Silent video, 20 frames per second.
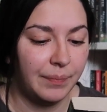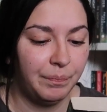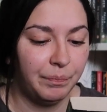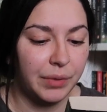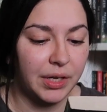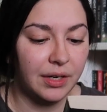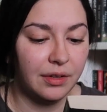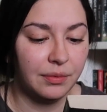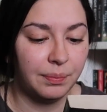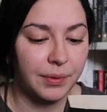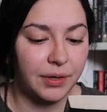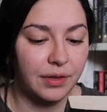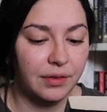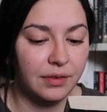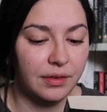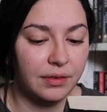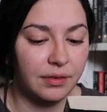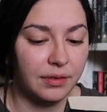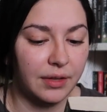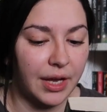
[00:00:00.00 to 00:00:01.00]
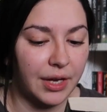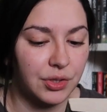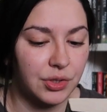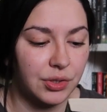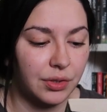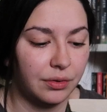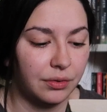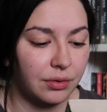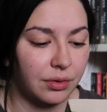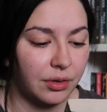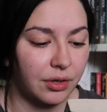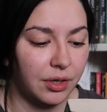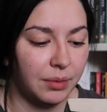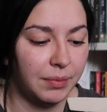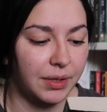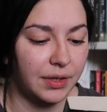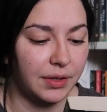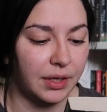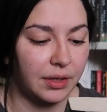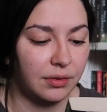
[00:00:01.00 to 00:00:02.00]
But as part of this national
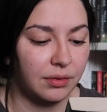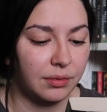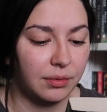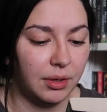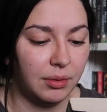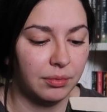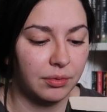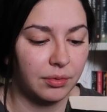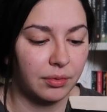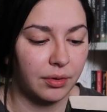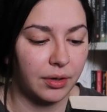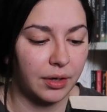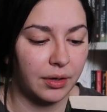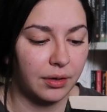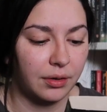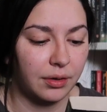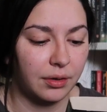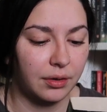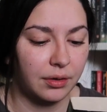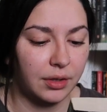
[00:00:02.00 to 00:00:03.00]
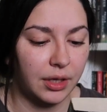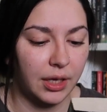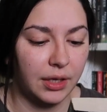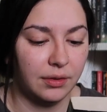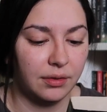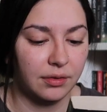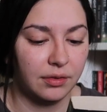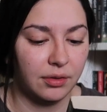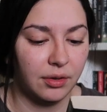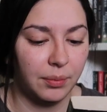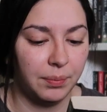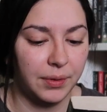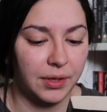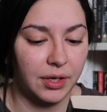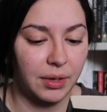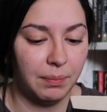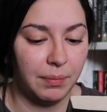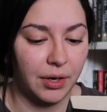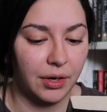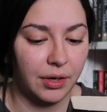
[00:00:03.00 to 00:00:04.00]
tournament that sweeps through a
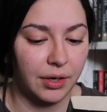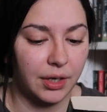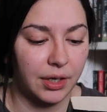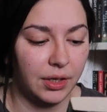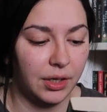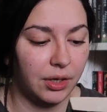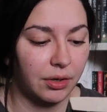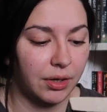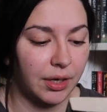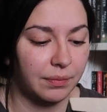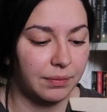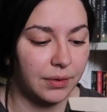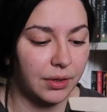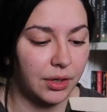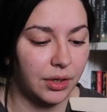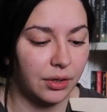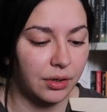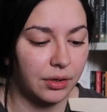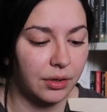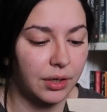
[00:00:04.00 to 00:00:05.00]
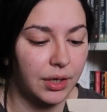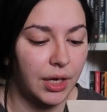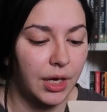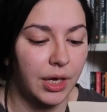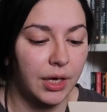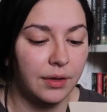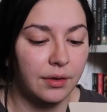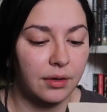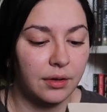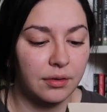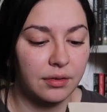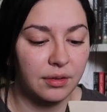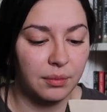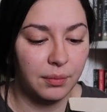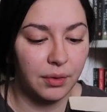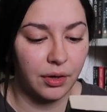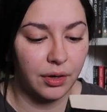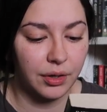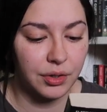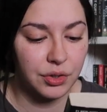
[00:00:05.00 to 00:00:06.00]
dystopian American year after year, there are some
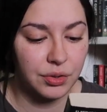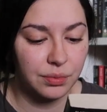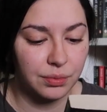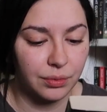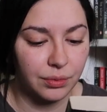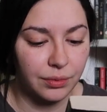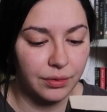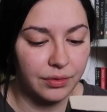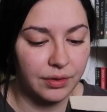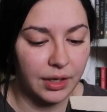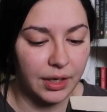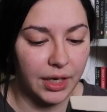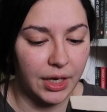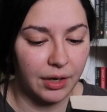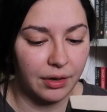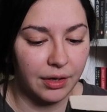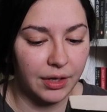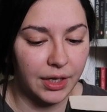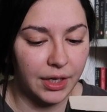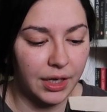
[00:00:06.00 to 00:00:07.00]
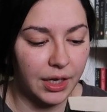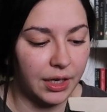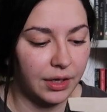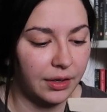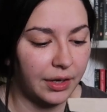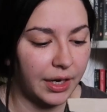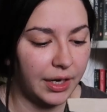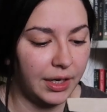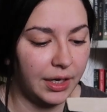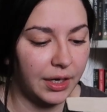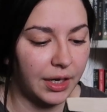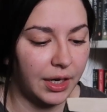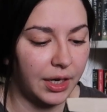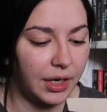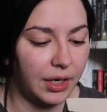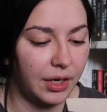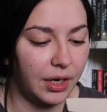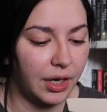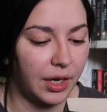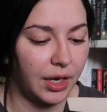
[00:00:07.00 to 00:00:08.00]
harsh rules that Garrity and
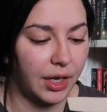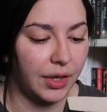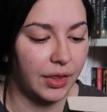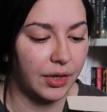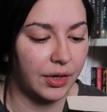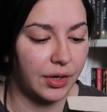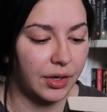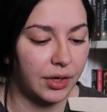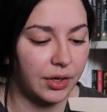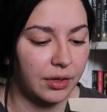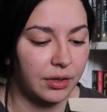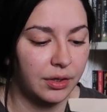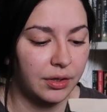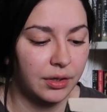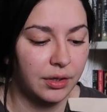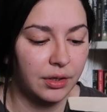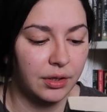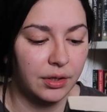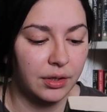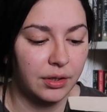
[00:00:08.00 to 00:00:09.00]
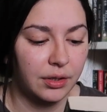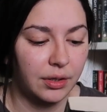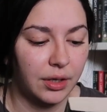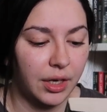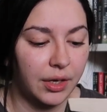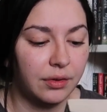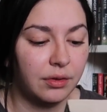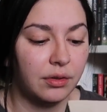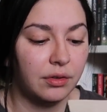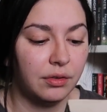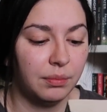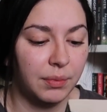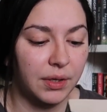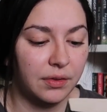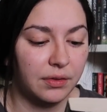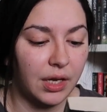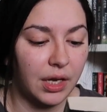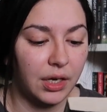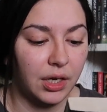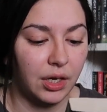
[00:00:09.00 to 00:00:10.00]
99 others
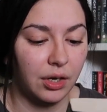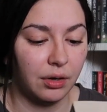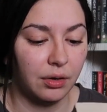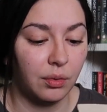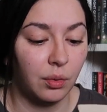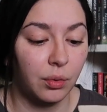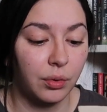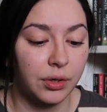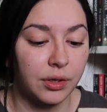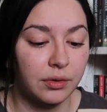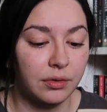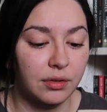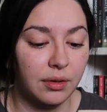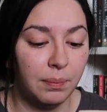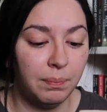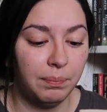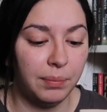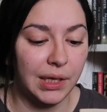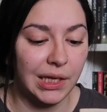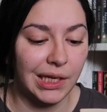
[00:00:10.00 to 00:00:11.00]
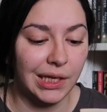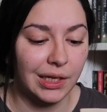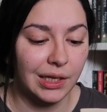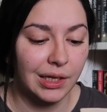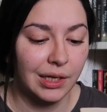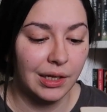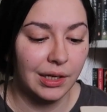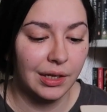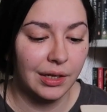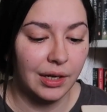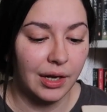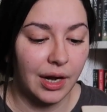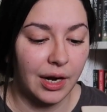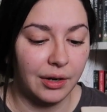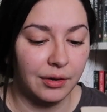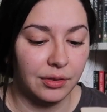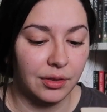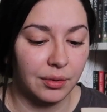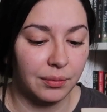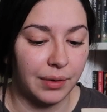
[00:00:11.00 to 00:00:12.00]
must adhere in order to beat
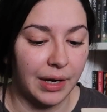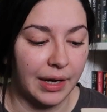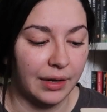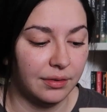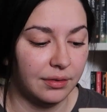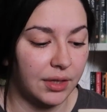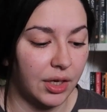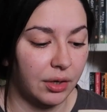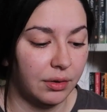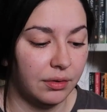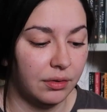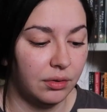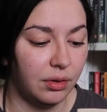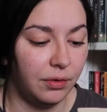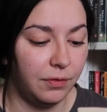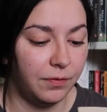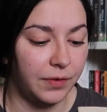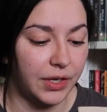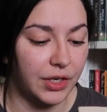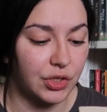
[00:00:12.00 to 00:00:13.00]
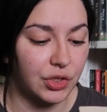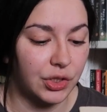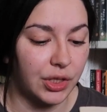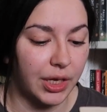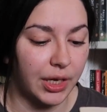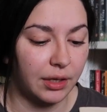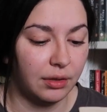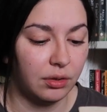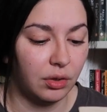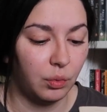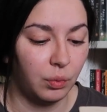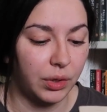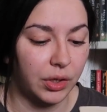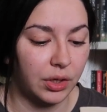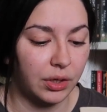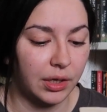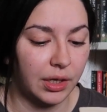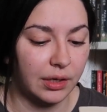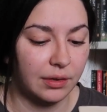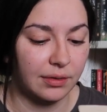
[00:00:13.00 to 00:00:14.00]
out the rest. There is no finish line. The
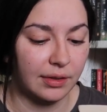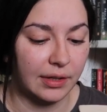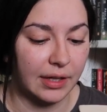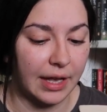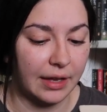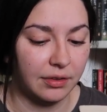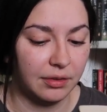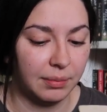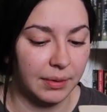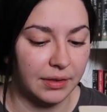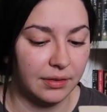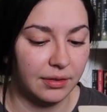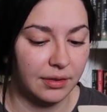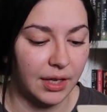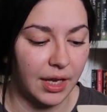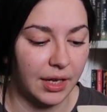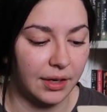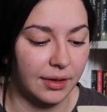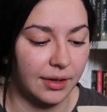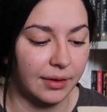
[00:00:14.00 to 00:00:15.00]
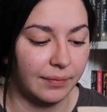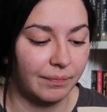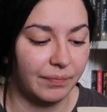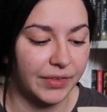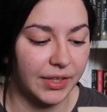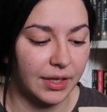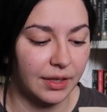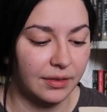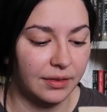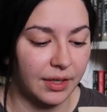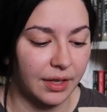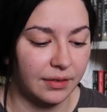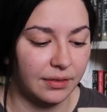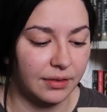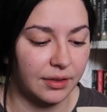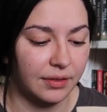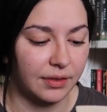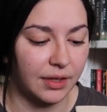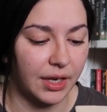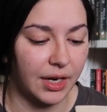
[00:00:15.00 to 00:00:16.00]
winner is the last man standing.
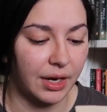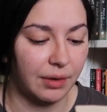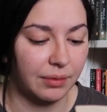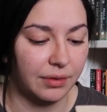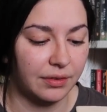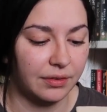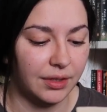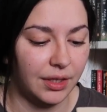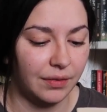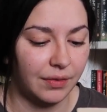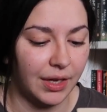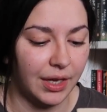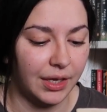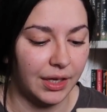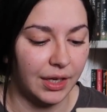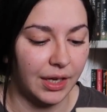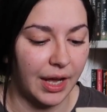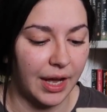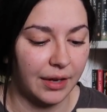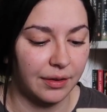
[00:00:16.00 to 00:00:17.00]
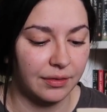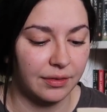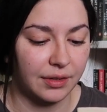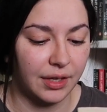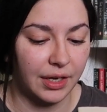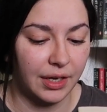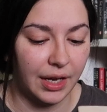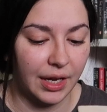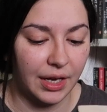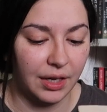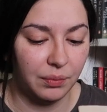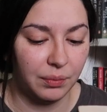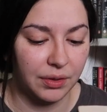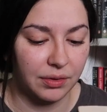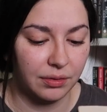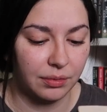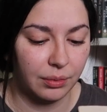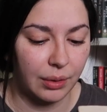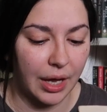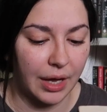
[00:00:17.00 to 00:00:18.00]
Contestants cannot receive any outside aid
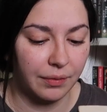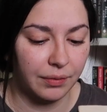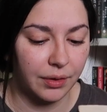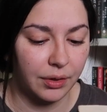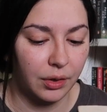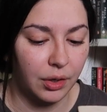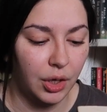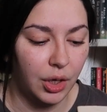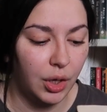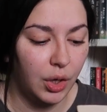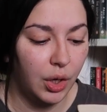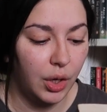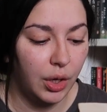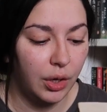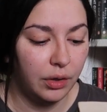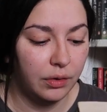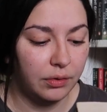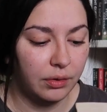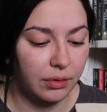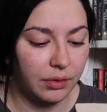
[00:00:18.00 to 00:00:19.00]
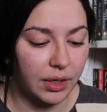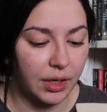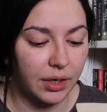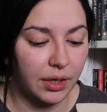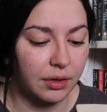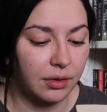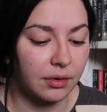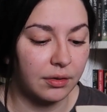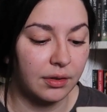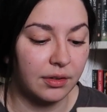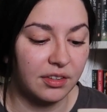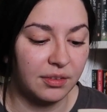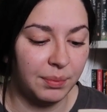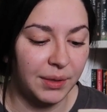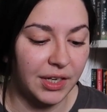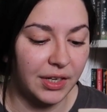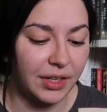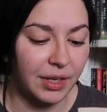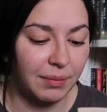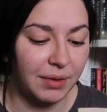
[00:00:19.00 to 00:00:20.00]
whatsoever. Slow down under the
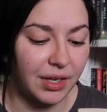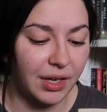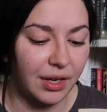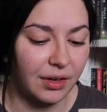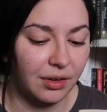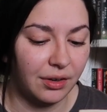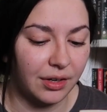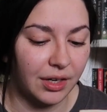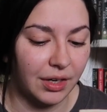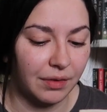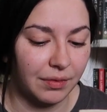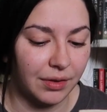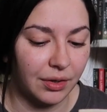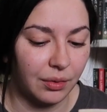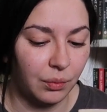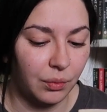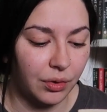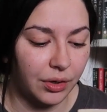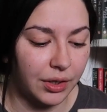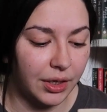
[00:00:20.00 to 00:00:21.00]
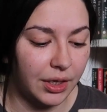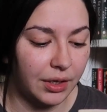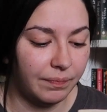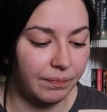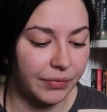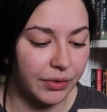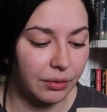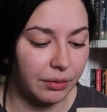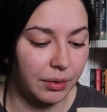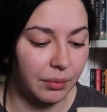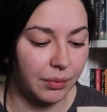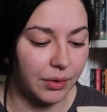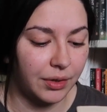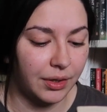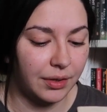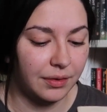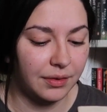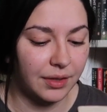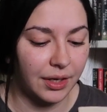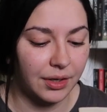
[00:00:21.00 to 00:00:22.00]
speed limit and you're given a warning. 3
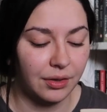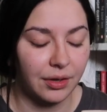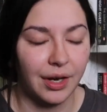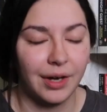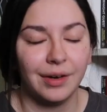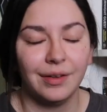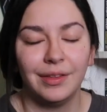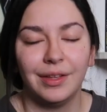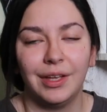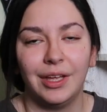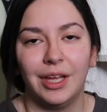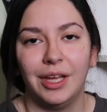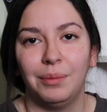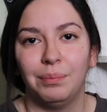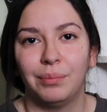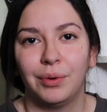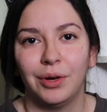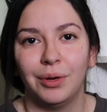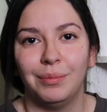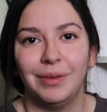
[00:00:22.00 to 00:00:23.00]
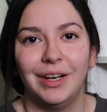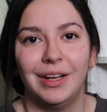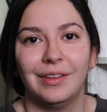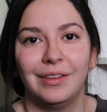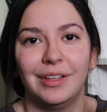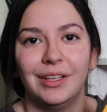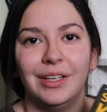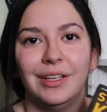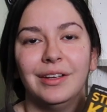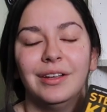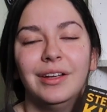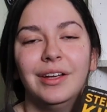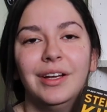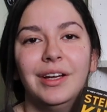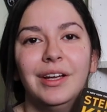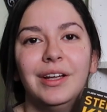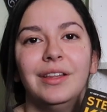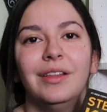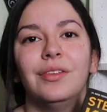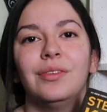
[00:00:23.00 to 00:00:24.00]
warnings and you're out of the game permanently.
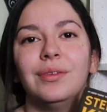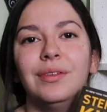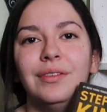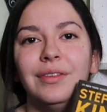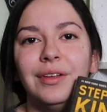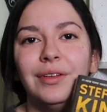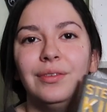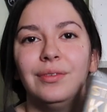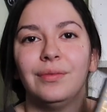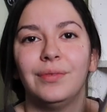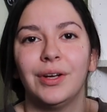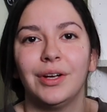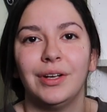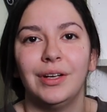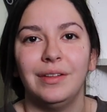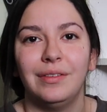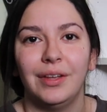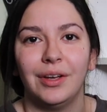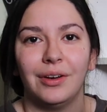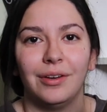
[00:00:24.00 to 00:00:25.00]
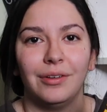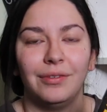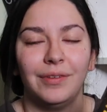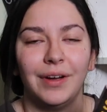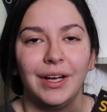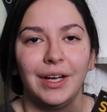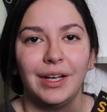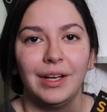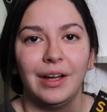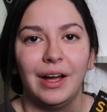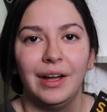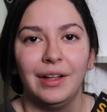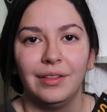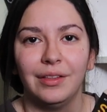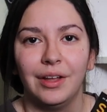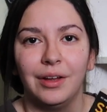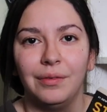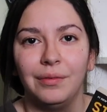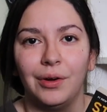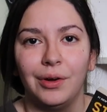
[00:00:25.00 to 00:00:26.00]
This one sounds very terrifying. I
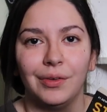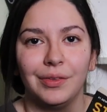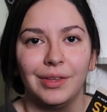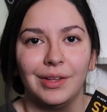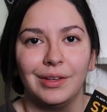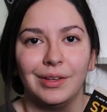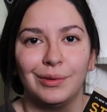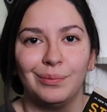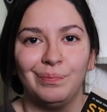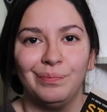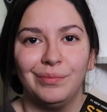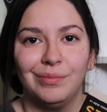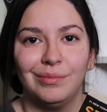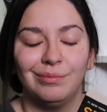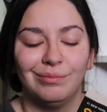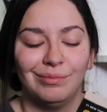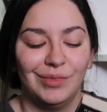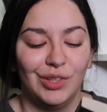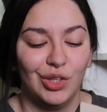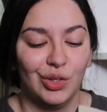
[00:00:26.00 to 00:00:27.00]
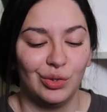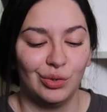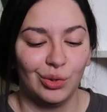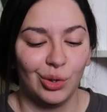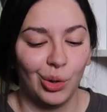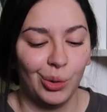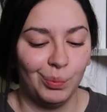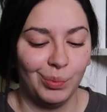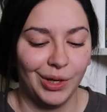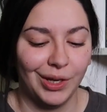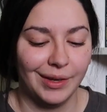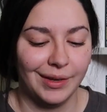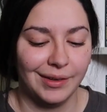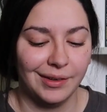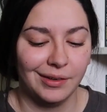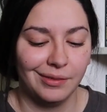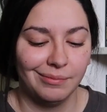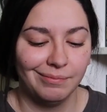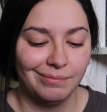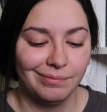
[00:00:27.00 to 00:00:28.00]
love all the
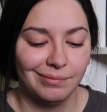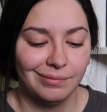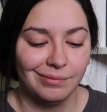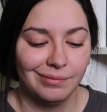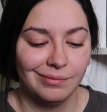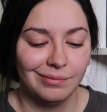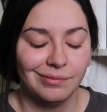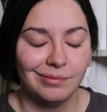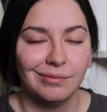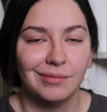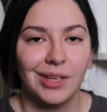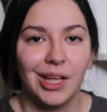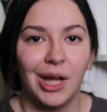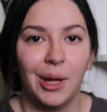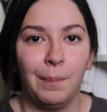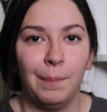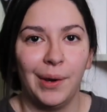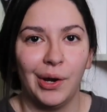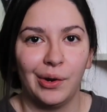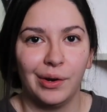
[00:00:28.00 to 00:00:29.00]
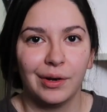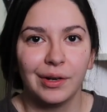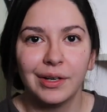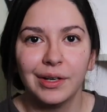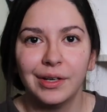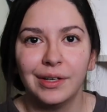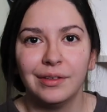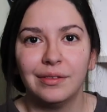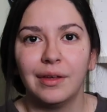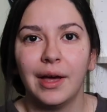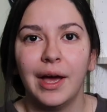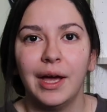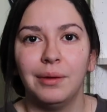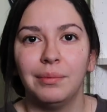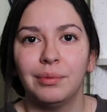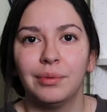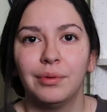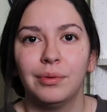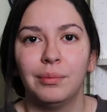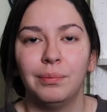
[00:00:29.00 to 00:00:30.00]
dystopian America type
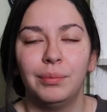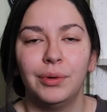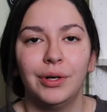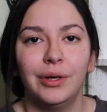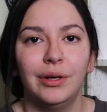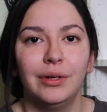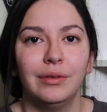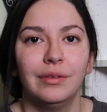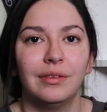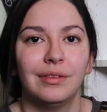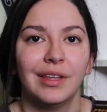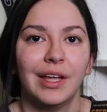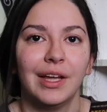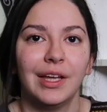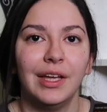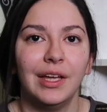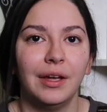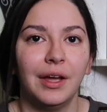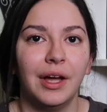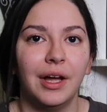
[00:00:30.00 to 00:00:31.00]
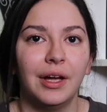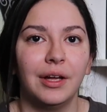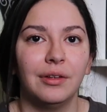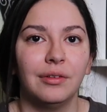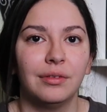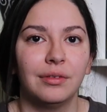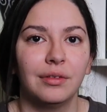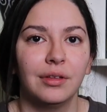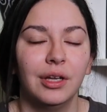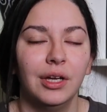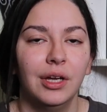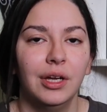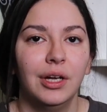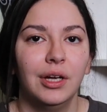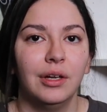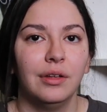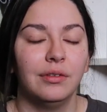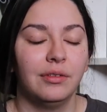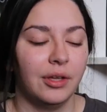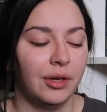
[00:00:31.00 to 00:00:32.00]
books that he has.
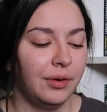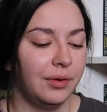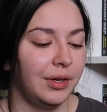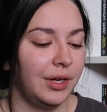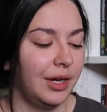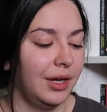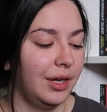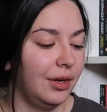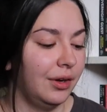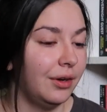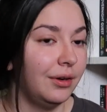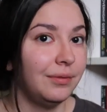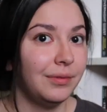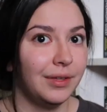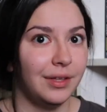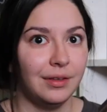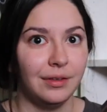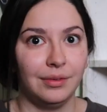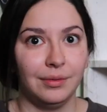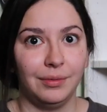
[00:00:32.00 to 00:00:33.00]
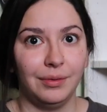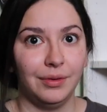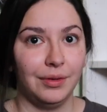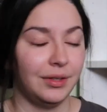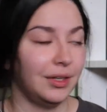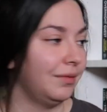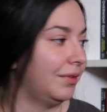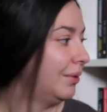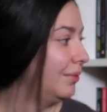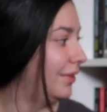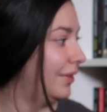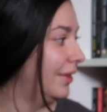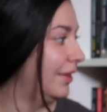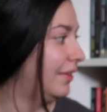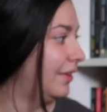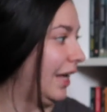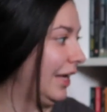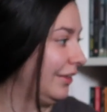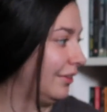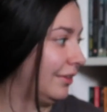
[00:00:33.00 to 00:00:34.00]
So hopefully this one will live up to
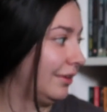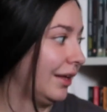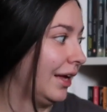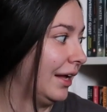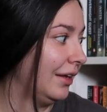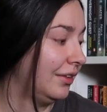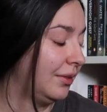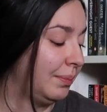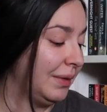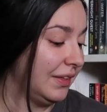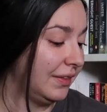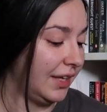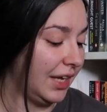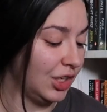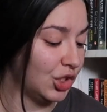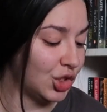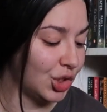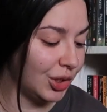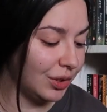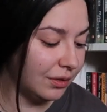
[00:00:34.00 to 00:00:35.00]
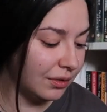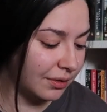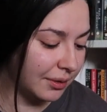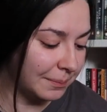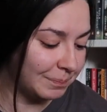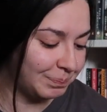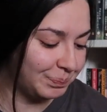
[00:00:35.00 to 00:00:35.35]
its expectations.